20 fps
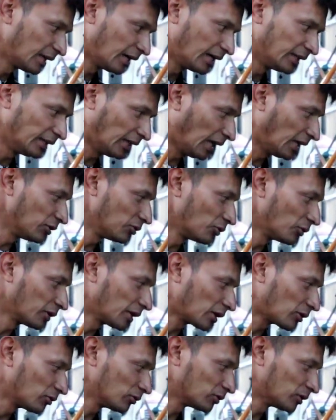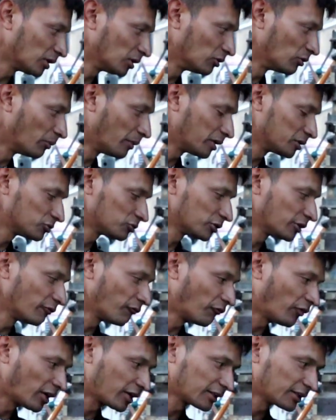and then you want to continue
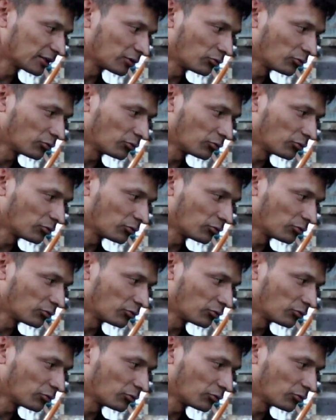measuring farther